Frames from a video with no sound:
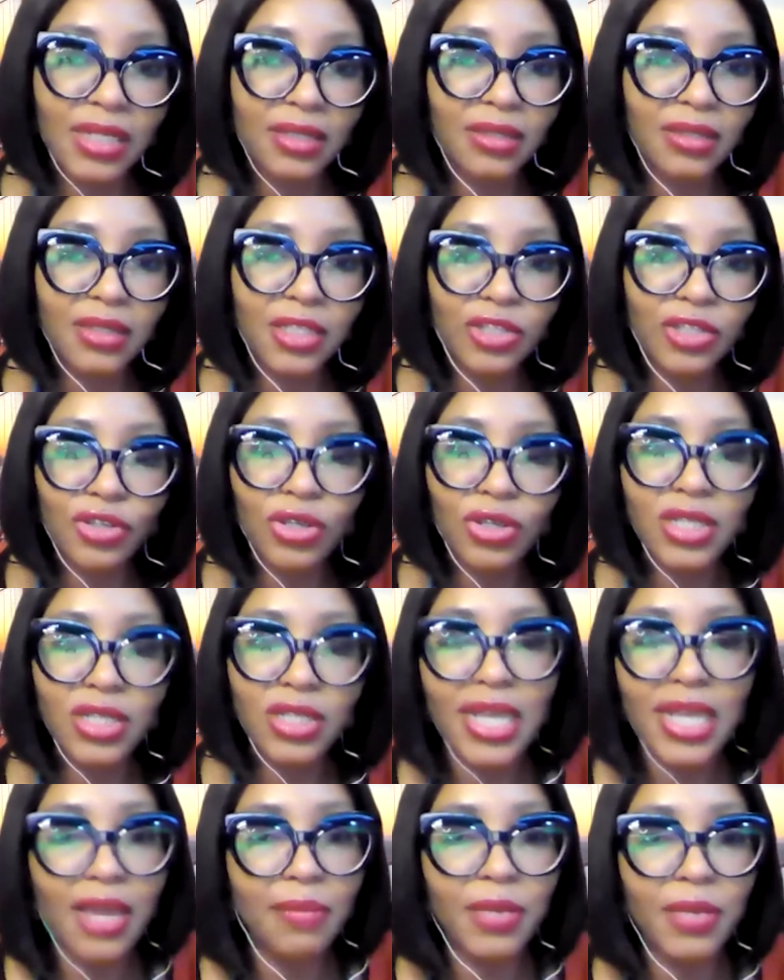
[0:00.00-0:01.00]
is just
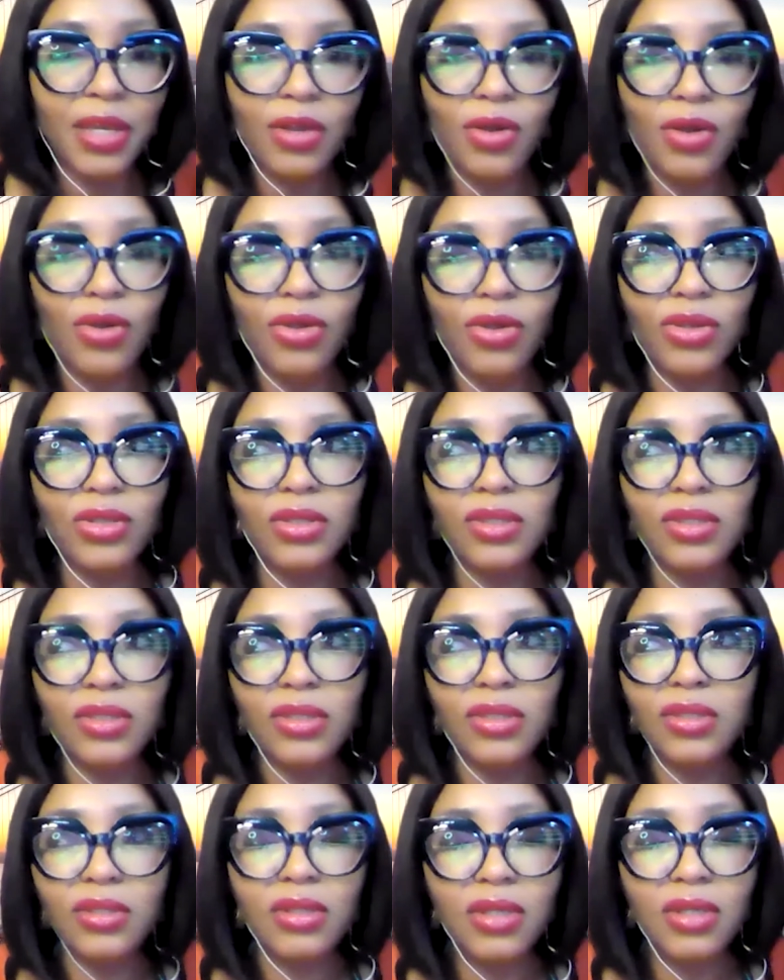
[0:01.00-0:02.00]
there because
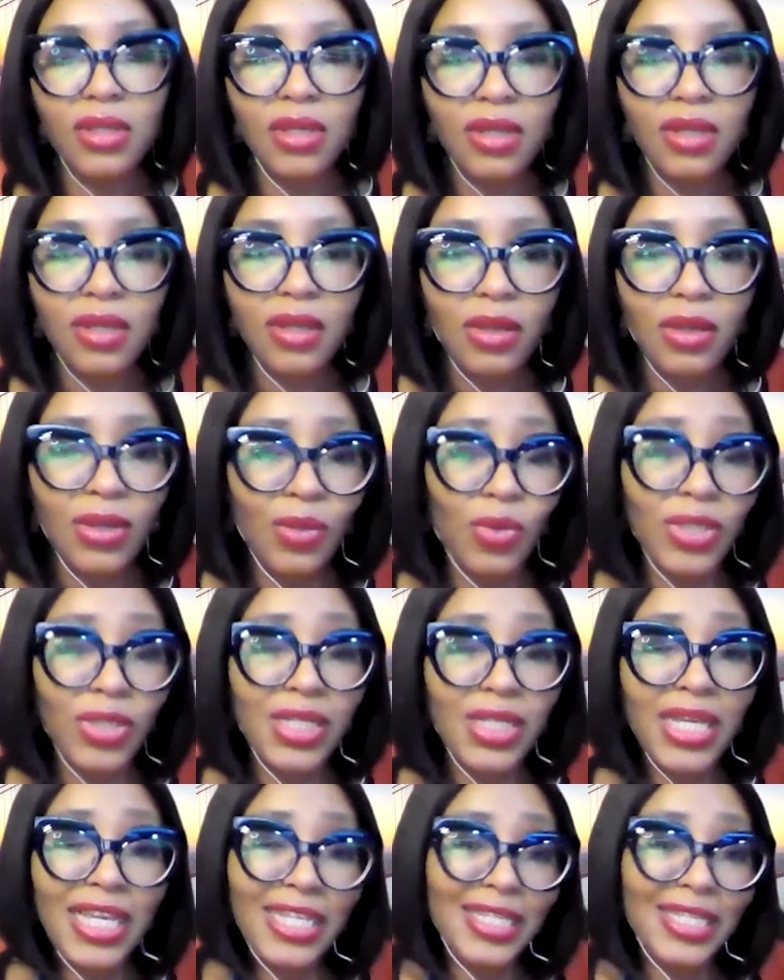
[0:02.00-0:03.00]
it was the
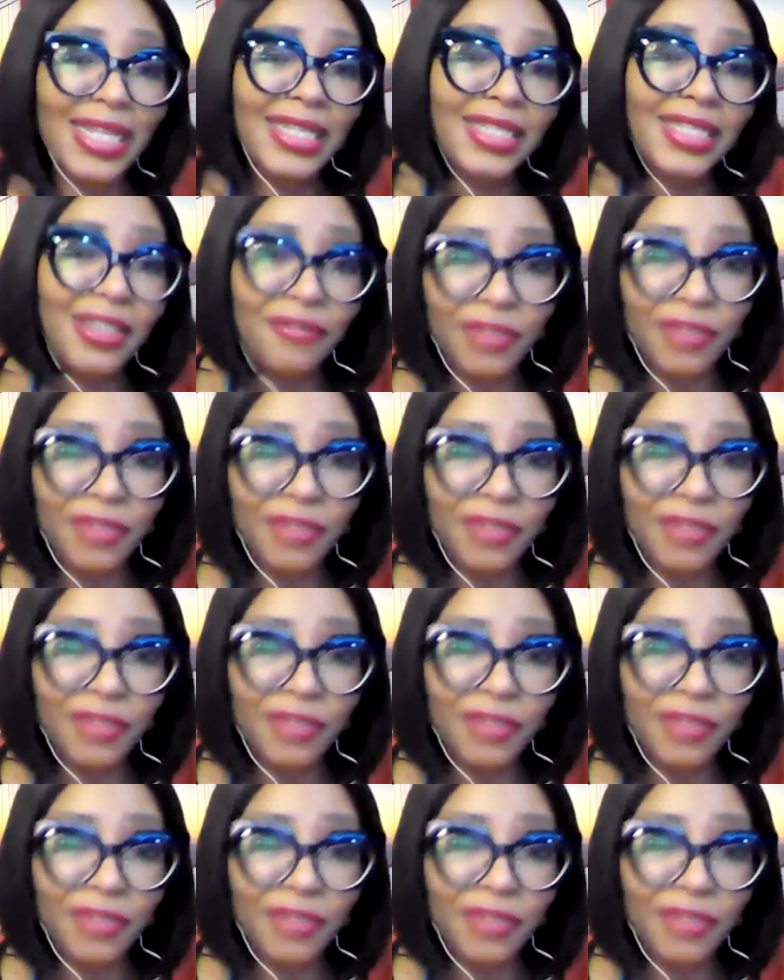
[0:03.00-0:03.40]
easiest thing for